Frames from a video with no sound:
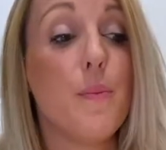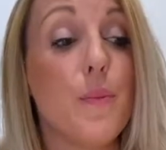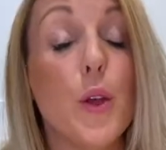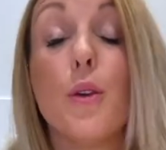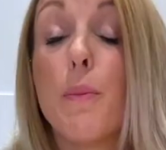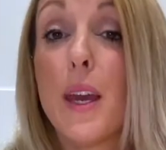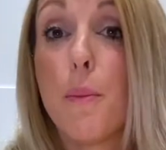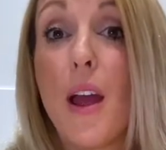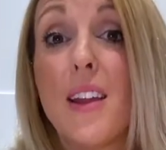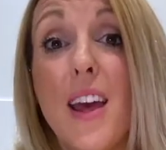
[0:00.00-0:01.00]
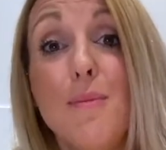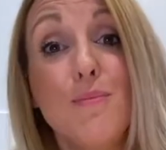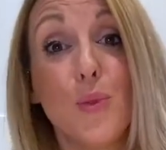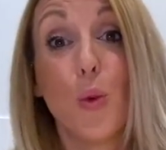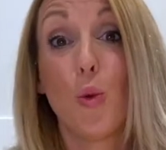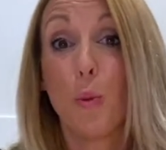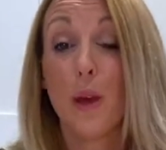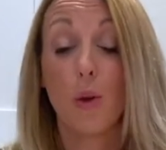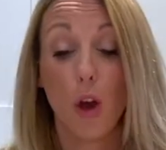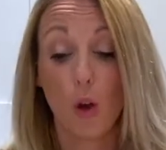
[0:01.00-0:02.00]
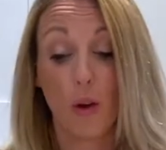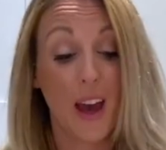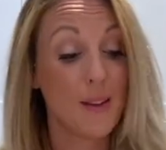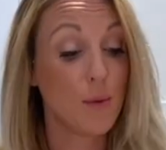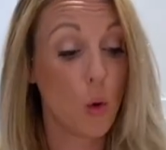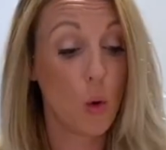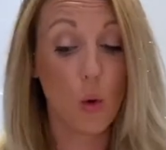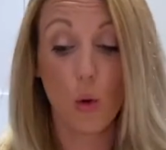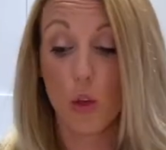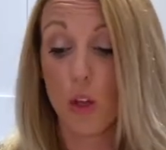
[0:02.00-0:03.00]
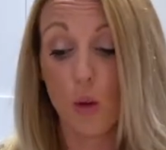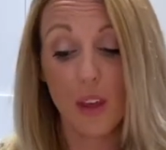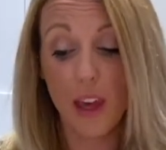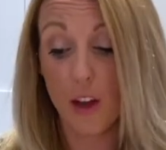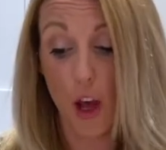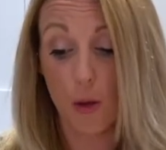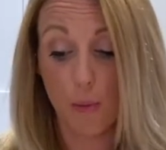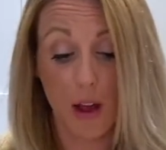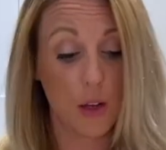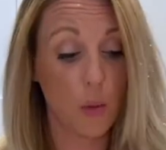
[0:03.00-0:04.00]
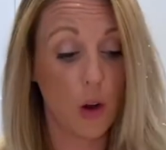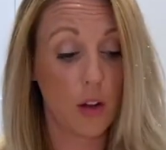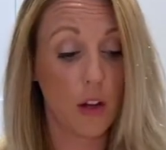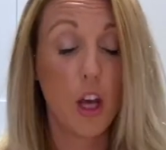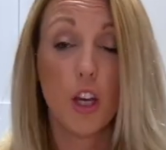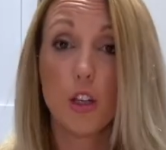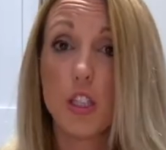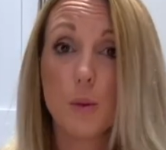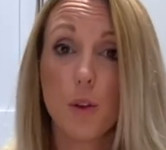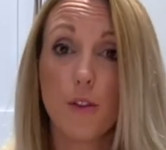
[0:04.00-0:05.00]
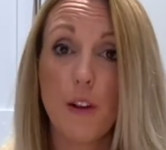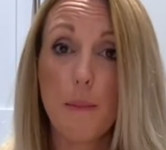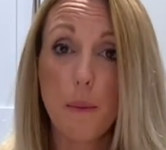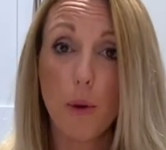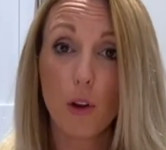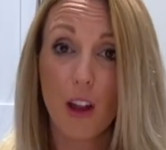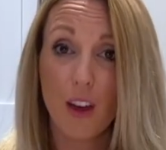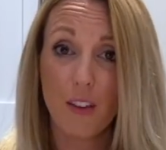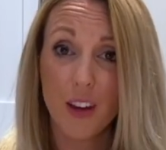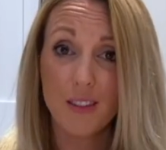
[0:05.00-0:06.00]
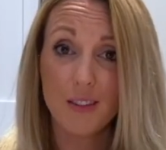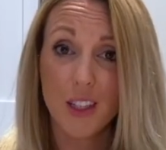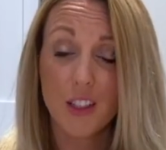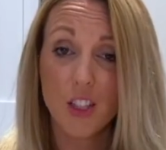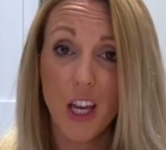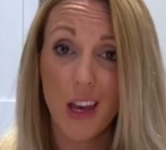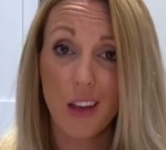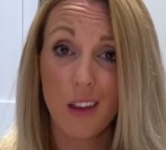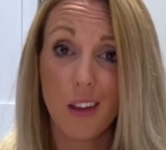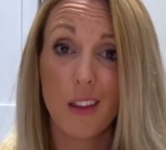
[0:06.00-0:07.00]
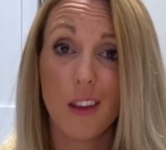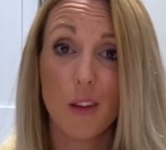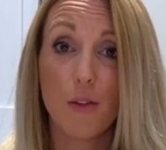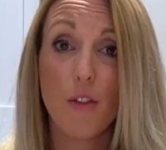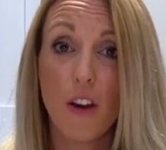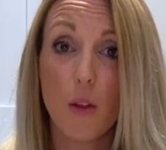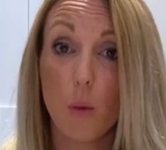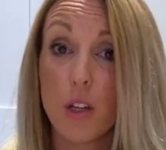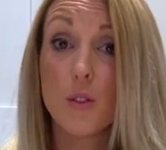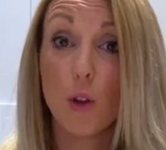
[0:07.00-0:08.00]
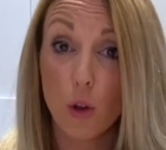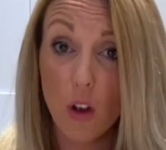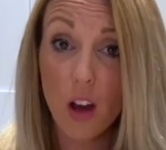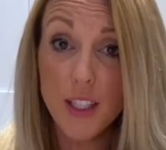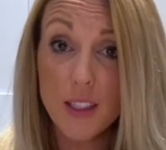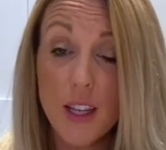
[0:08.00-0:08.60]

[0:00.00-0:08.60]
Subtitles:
you can pick a brand name, albeit or Colgate, or you can get an own brand one. You just want to flip the bottle over and check that you can find the words fluoride